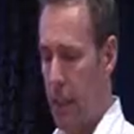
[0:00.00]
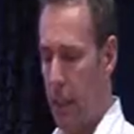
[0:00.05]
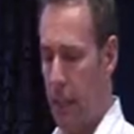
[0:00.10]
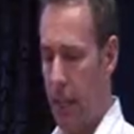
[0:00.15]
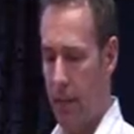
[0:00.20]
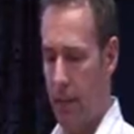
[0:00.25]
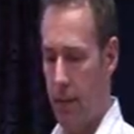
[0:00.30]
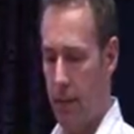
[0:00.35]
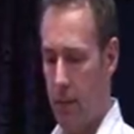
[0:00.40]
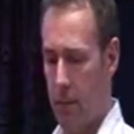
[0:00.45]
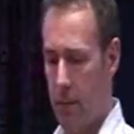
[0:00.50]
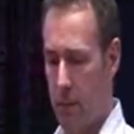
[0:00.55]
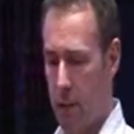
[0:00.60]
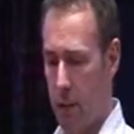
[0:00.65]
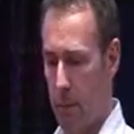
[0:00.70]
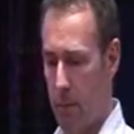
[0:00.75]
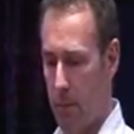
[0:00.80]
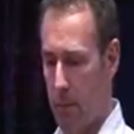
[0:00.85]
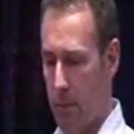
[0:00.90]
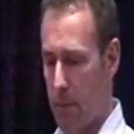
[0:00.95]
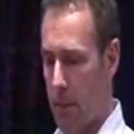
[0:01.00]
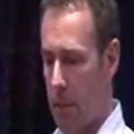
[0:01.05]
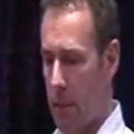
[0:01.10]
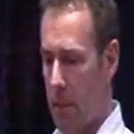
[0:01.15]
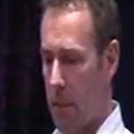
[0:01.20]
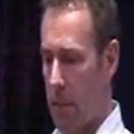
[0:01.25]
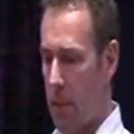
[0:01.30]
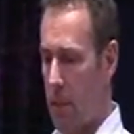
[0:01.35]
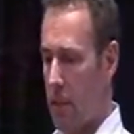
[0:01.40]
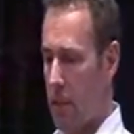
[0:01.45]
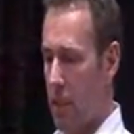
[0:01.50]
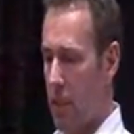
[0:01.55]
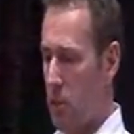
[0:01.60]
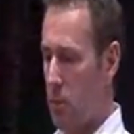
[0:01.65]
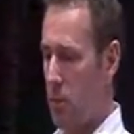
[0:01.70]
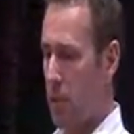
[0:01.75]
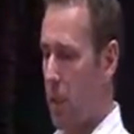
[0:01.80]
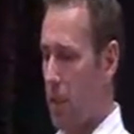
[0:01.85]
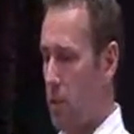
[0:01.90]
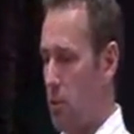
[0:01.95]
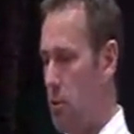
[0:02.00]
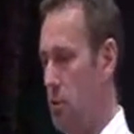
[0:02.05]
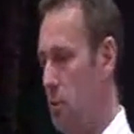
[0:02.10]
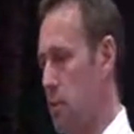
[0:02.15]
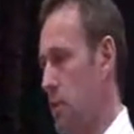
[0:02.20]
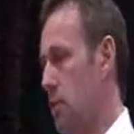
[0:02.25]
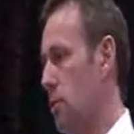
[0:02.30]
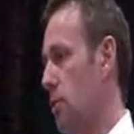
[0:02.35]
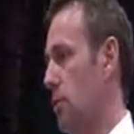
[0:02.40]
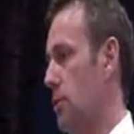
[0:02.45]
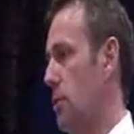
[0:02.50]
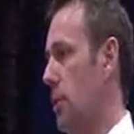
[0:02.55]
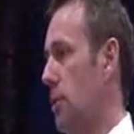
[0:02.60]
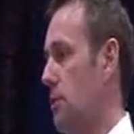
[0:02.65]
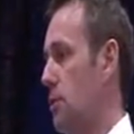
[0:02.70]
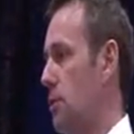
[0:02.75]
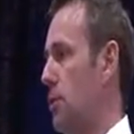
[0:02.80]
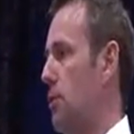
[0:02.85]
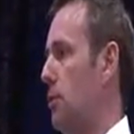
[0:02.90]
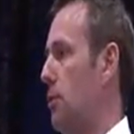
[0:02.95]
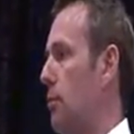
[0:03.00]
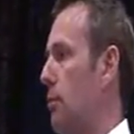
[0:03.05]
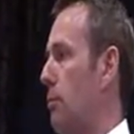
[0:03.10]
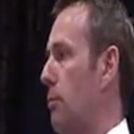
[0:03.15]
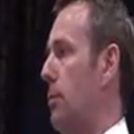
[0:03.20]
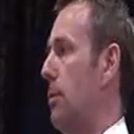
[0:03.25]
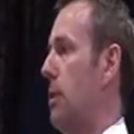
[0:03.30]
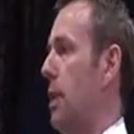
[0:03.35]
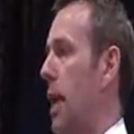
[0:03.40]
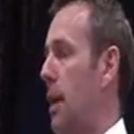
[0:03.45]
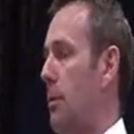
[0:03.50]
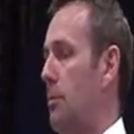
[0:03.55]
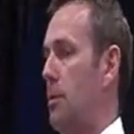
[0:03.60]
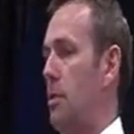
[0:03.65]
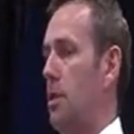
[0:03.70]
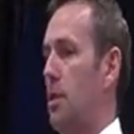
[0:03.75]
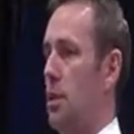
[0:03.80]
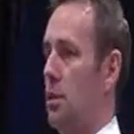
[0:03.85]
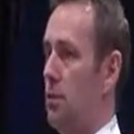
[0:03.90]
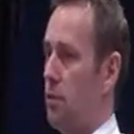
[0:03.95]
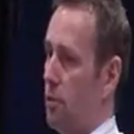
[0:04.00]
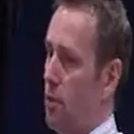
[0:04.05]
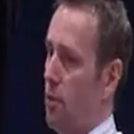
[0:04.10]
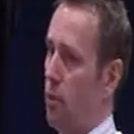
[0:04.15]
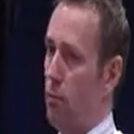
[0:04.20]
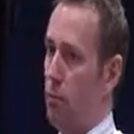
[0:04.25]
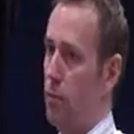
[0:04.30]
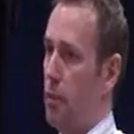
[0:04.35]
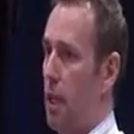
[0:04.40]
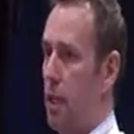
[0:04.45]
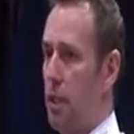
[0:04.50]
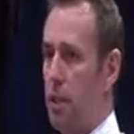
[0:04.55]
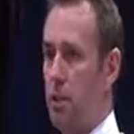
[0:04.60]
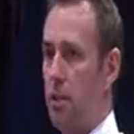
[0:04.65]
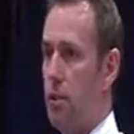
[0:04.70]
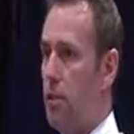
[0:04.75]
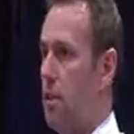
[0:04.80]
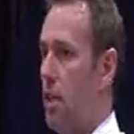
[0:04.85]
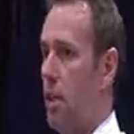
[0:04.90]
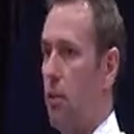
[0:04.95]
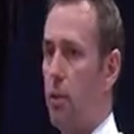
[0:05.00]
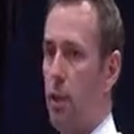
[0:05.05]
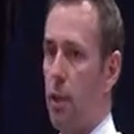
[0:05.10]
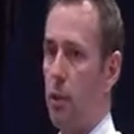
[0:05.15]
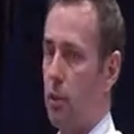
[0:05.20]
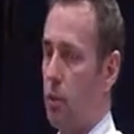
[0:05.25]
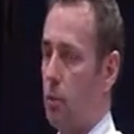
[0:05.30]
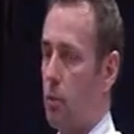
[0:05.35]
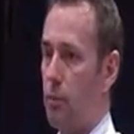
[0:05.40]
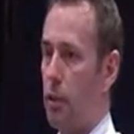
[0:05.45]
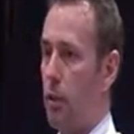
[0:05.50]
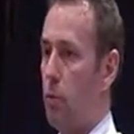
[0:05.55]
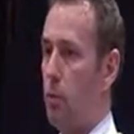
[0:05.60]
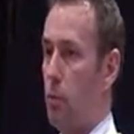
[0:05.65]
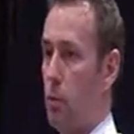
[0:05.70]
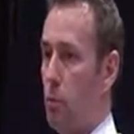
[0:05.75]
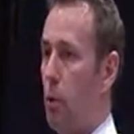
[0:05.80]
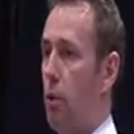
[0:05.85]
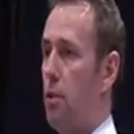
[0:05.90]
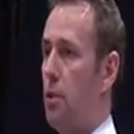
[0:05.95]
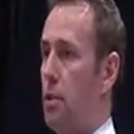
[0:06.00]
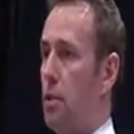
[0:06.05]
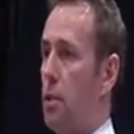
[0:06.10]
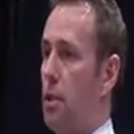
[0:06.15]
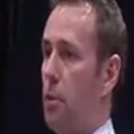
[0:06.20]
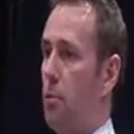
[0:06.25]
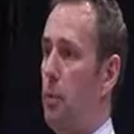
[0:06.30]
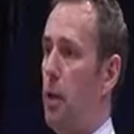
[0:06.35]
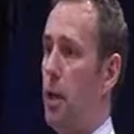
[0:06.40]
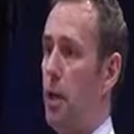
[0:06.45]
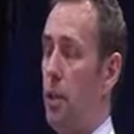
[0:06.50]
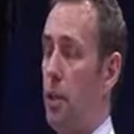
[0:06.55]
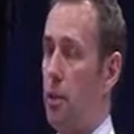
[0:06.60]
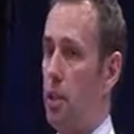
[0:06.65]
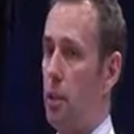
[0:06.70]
and this place was it was a dump, absolute dump, and there's no way I would have wanted to buy it.